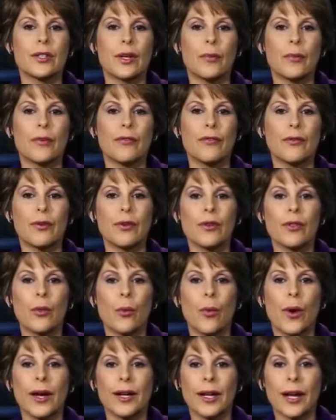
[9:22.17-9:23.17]
So before the
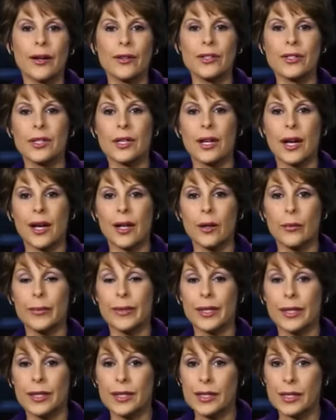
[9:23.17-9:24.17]
White House denial
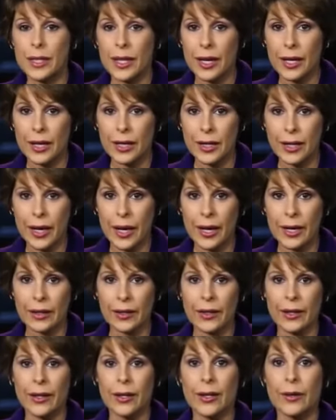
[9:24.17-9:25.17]
begins yet
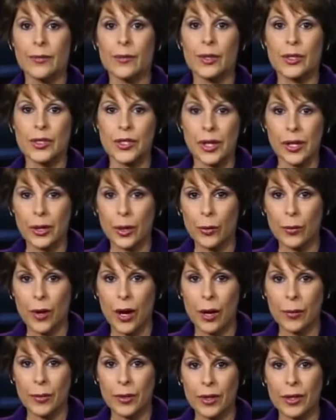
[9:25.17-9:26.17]
again, Michelle
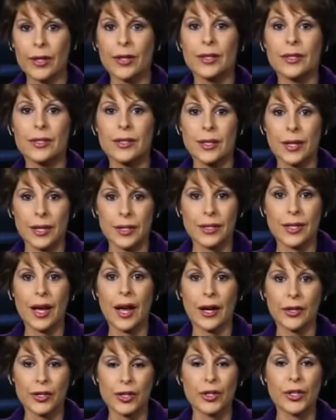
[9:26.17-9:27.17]
Obama does
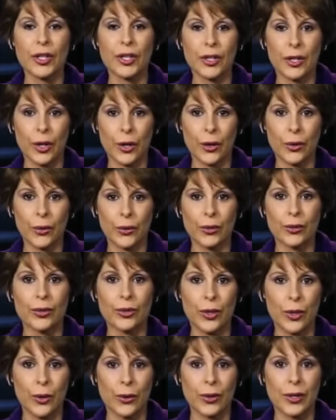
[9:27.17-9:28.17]
actually know
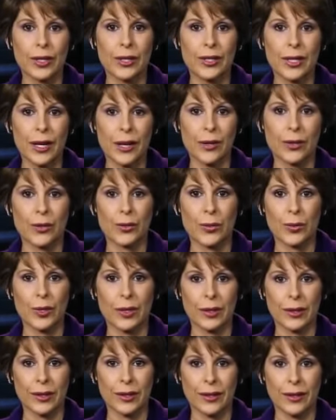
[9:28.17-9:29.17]
Toni
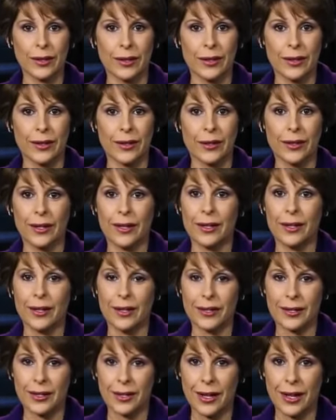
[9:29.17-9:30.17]
Townes-Whitley. They
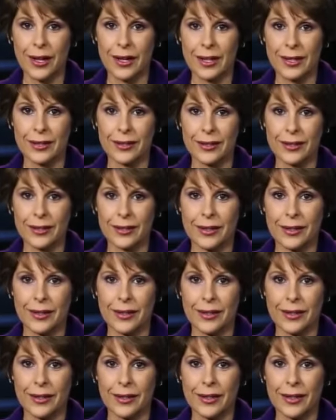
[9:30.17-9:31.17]
cannot deny it.
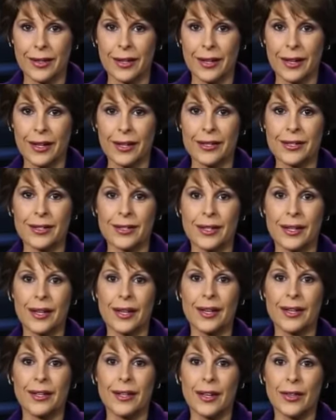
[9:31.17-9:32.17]
And
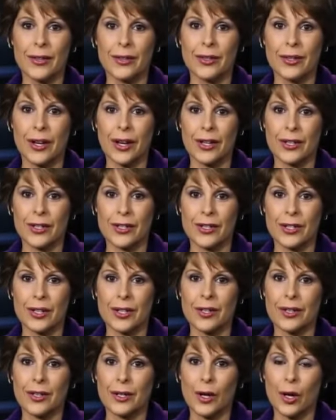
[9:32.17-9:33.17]
another notch
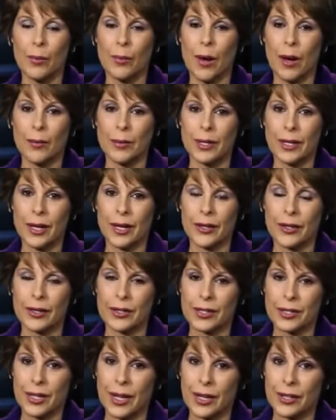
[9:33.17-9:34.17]
in the Obamacare
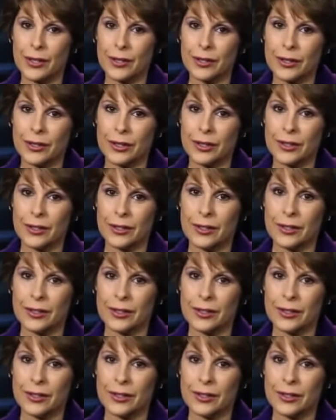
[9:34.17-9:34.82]
scandal.